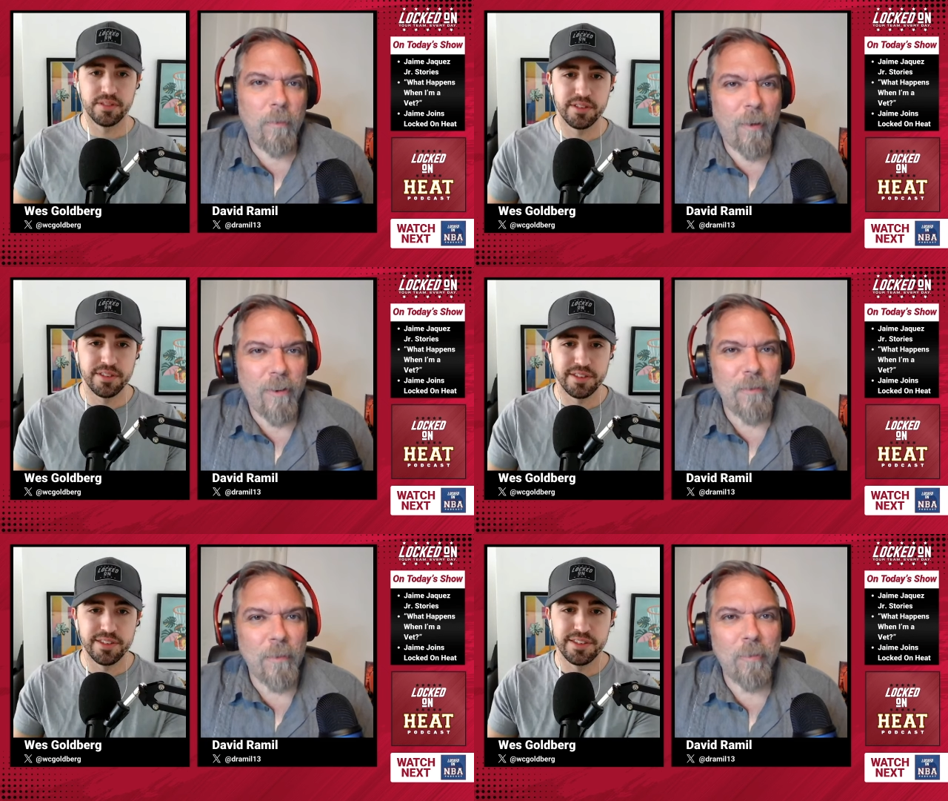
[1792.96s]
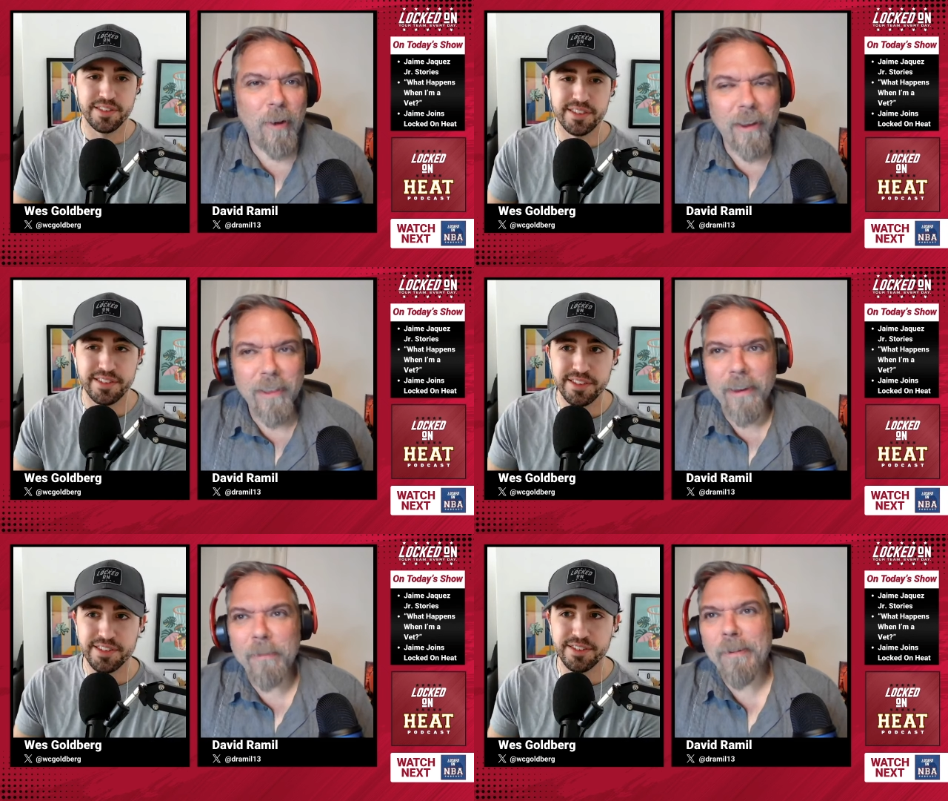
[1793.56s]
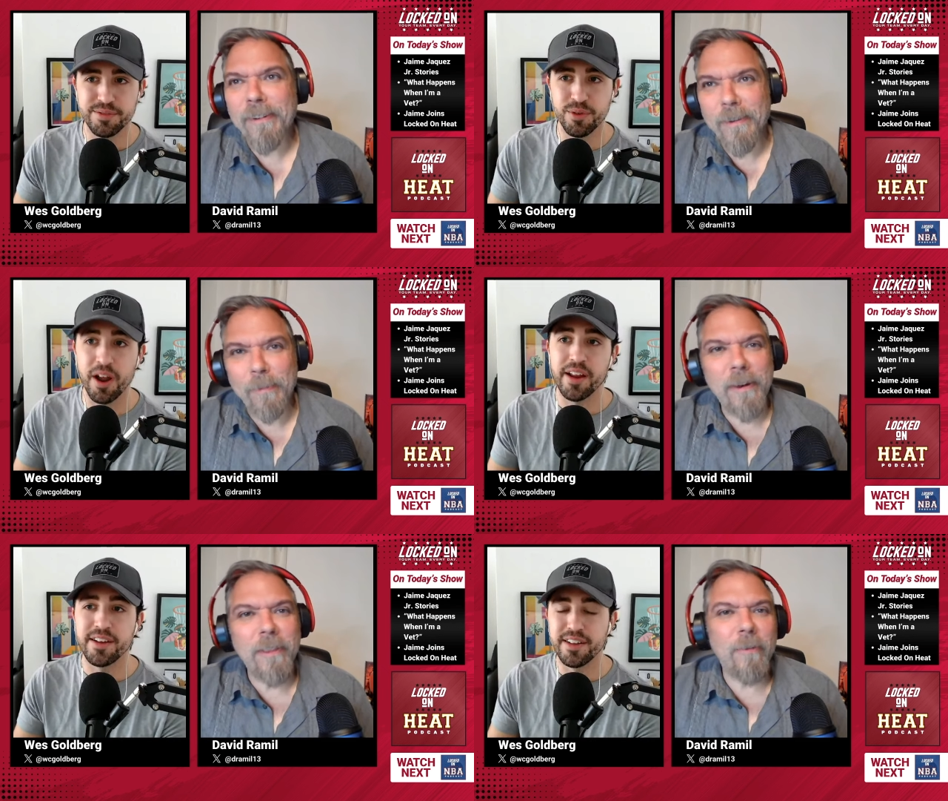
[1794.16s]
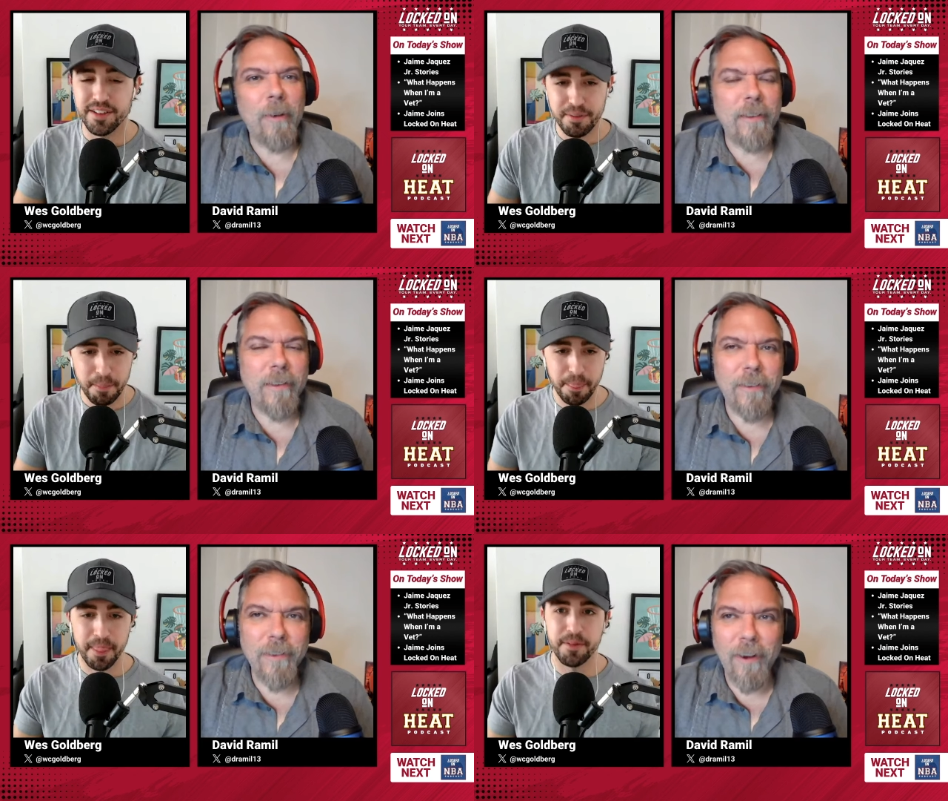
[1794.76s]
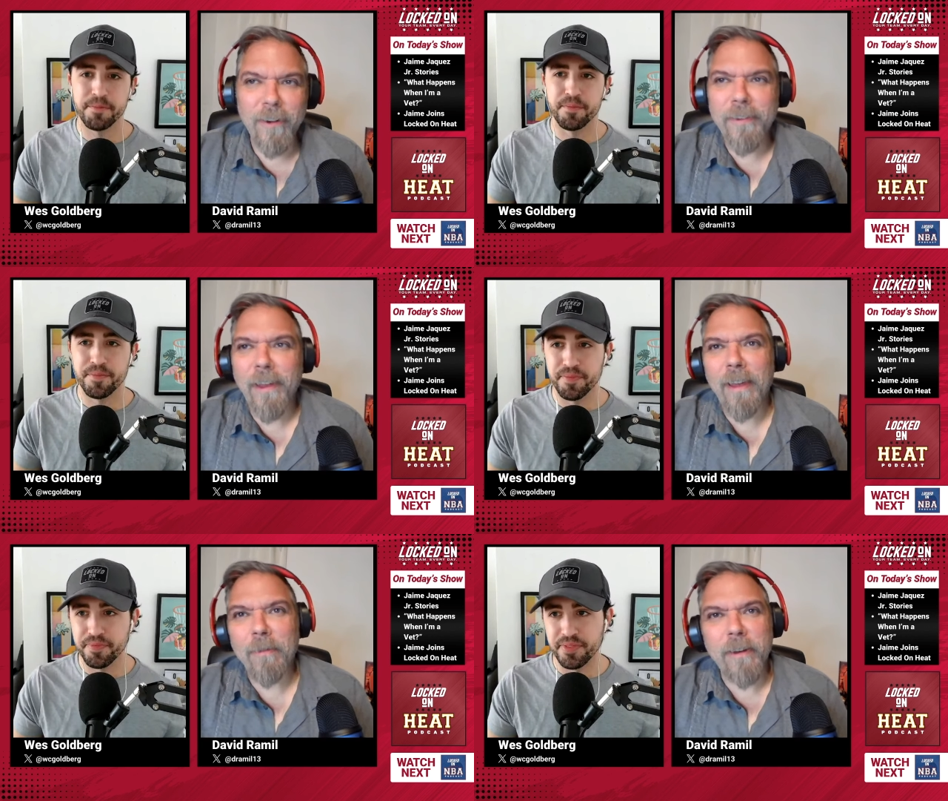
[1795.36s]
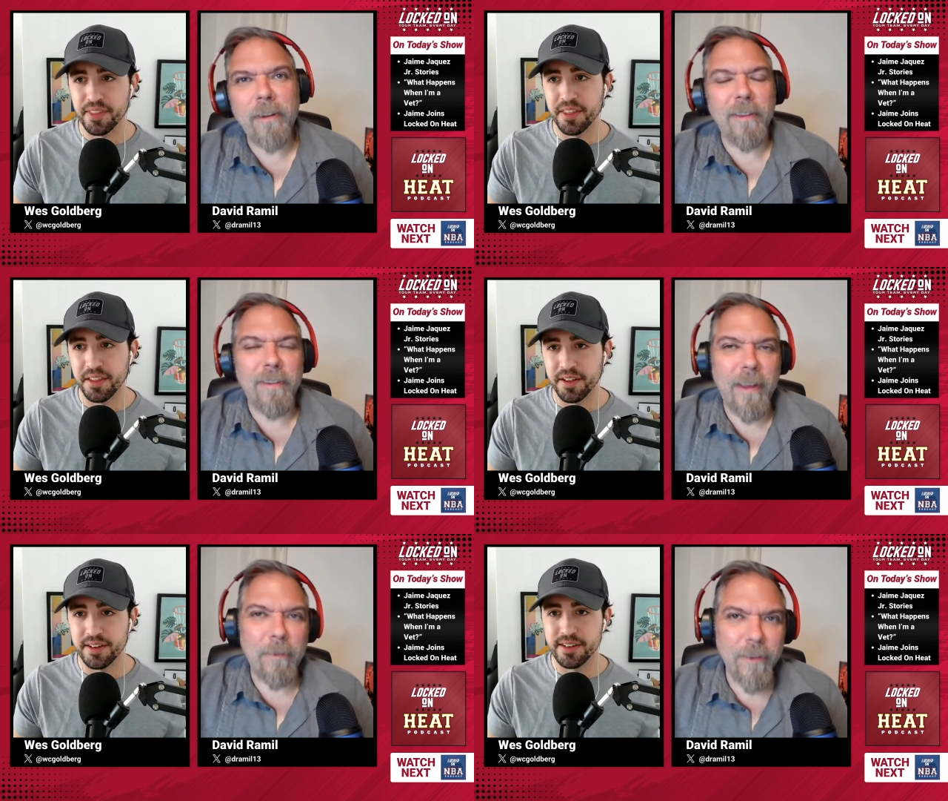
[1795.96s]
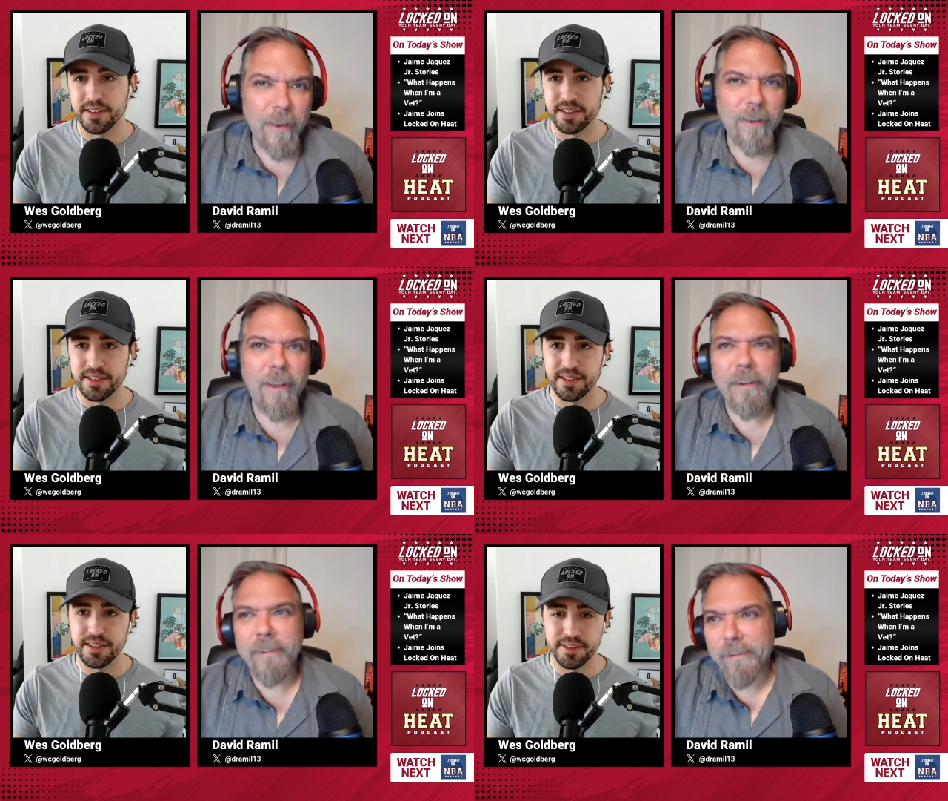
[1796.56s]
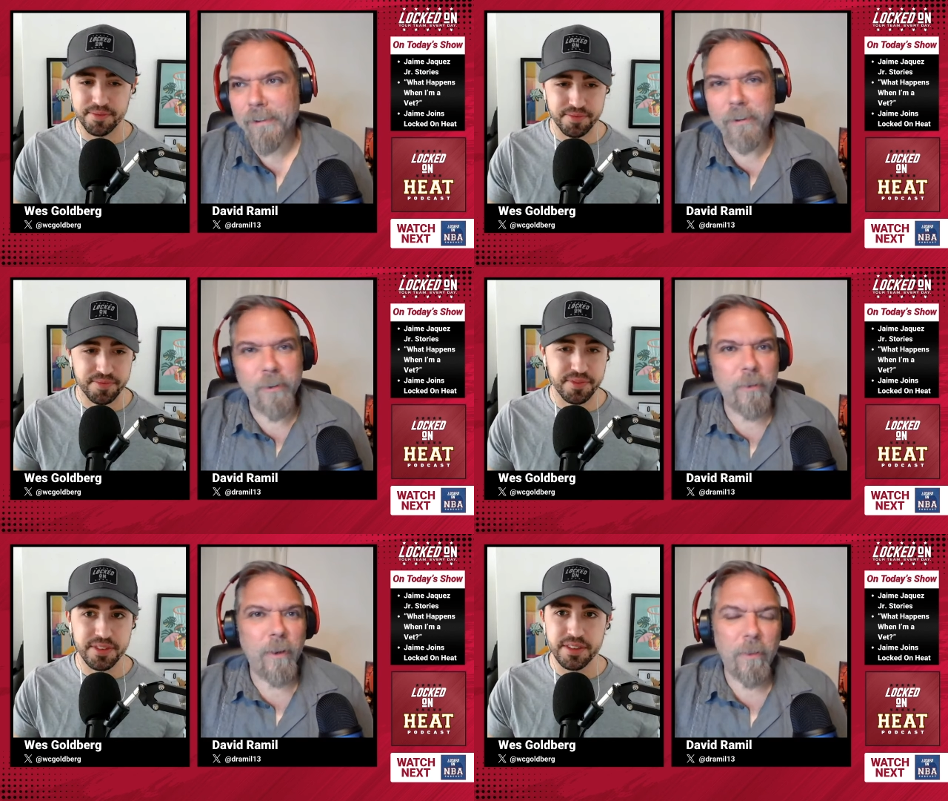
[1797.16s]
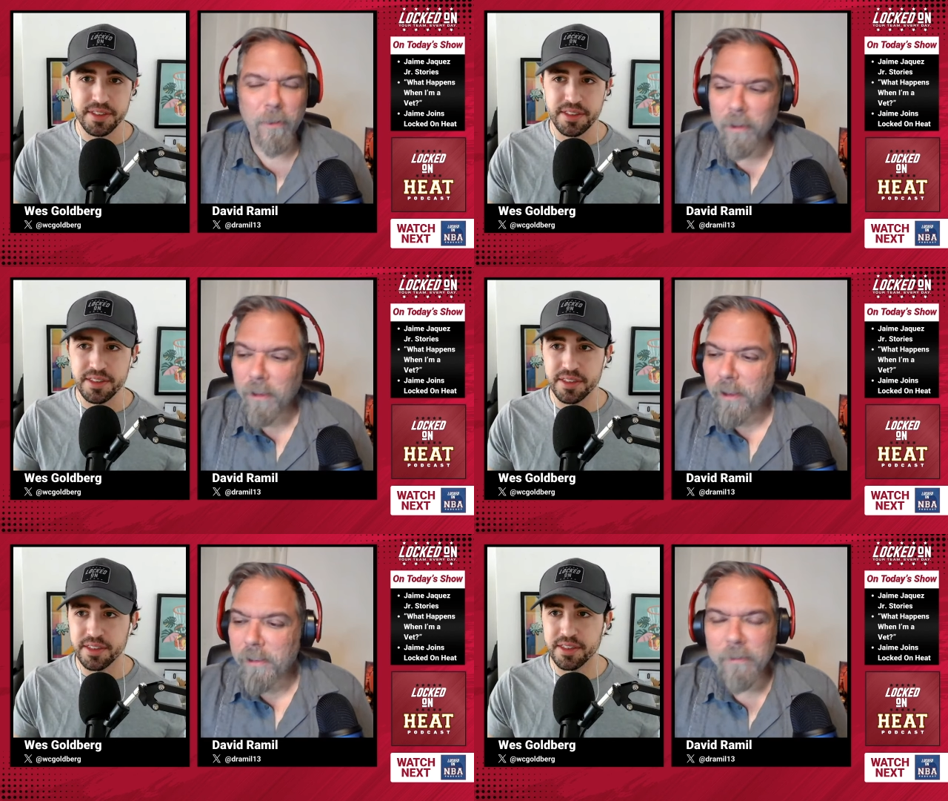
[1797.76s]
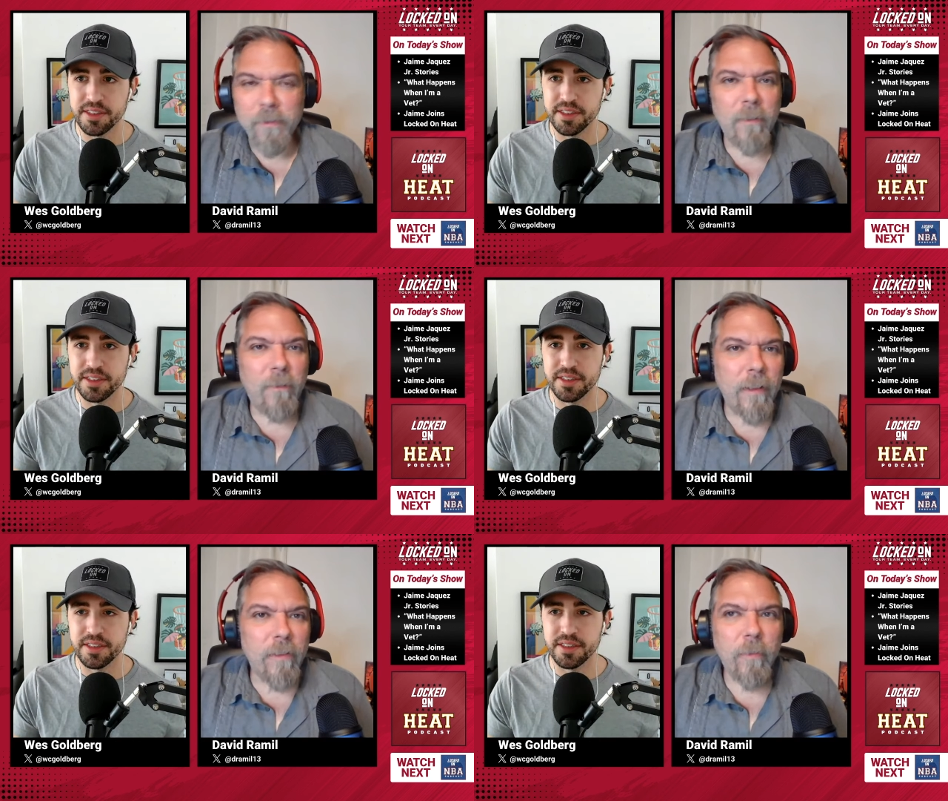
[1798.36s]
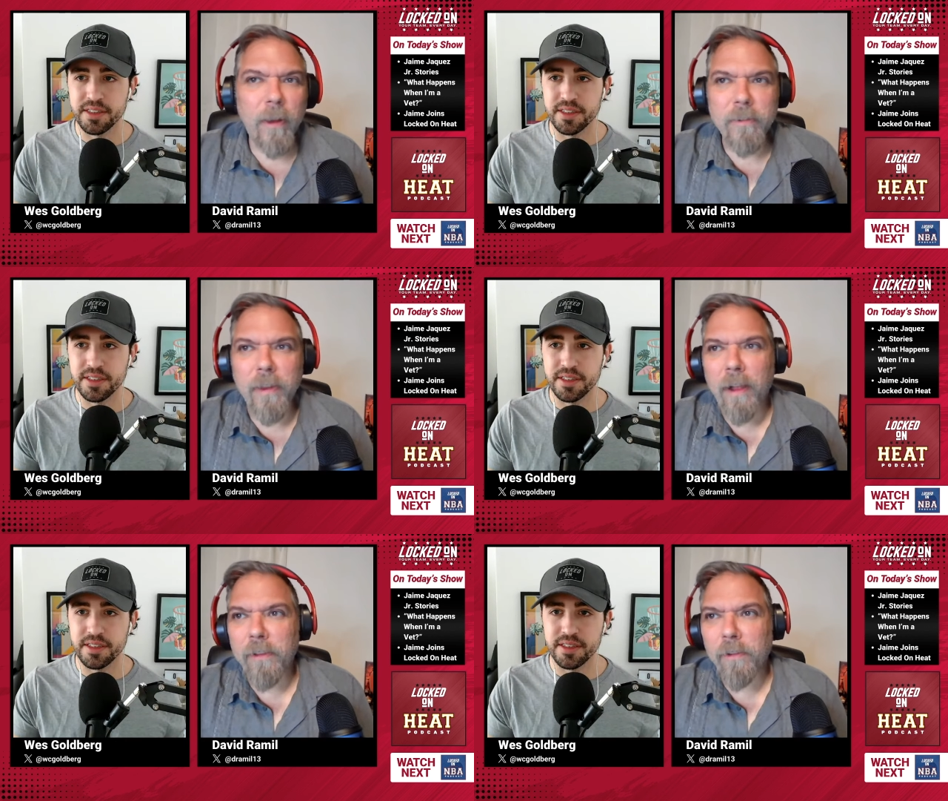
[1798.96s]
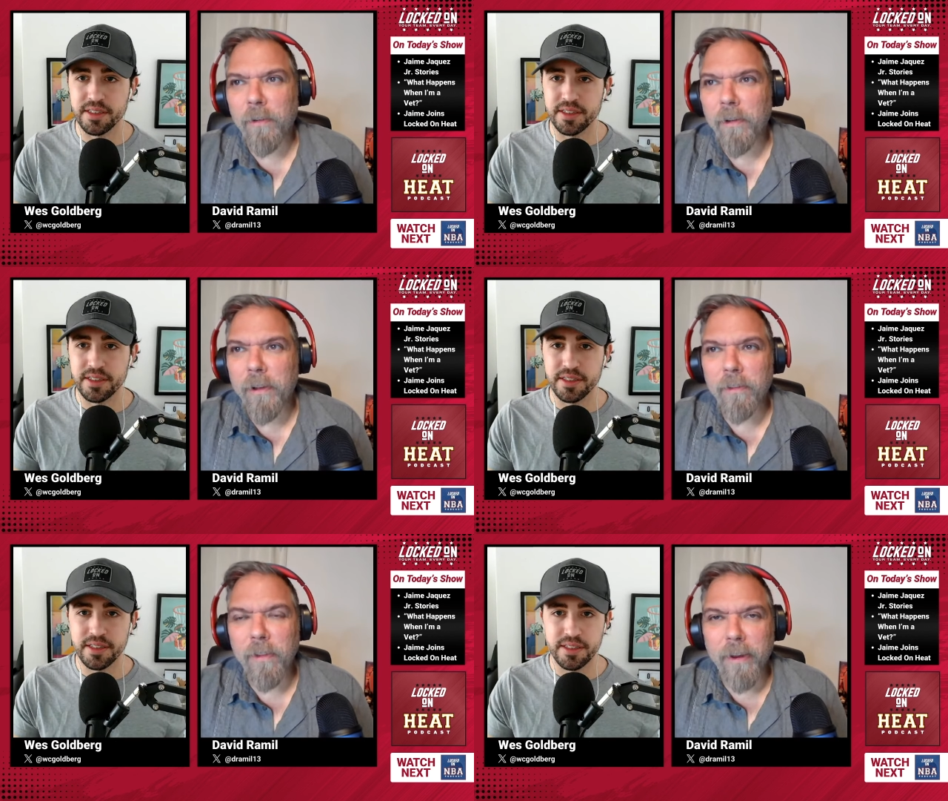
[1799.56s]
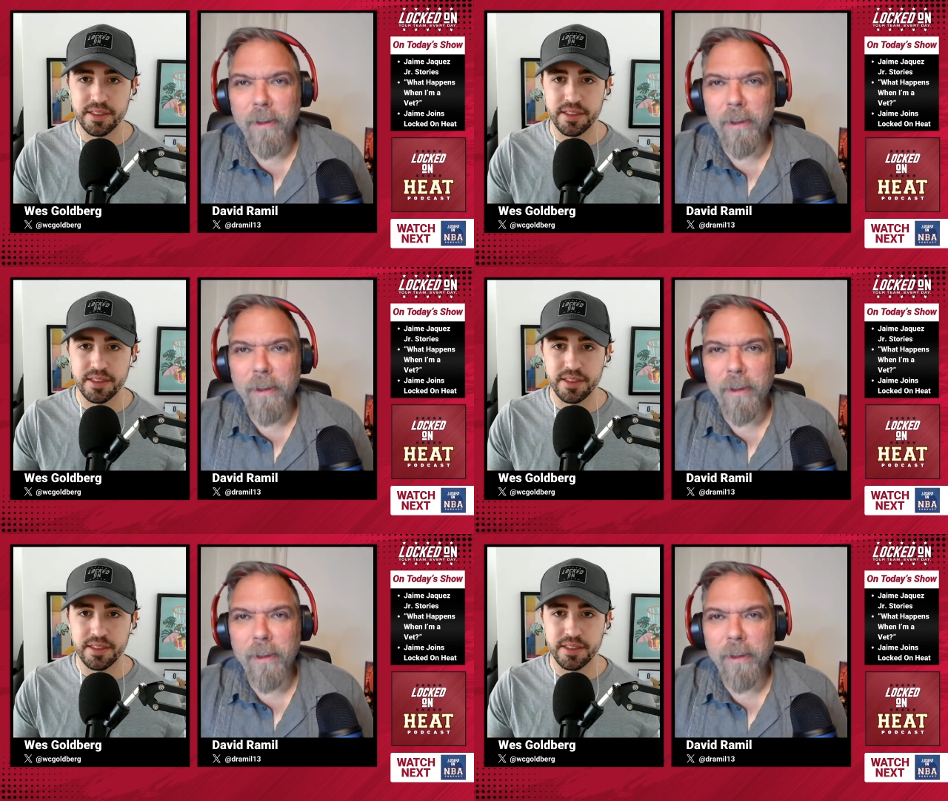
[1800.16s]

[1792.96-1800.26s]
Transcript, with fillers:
Speaker 1: much of a break. Like he participated right. in the Rising Stars game, then in the Slam Dunk contest, and you're doing all the different events around town. So it's like